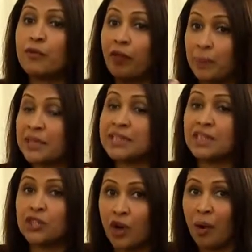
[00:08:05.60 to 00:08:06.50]
for the
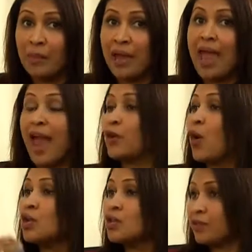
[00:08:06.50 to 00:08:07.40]
present job and
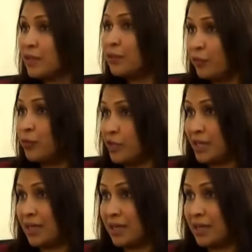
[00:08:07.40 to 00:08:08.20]
also for the future.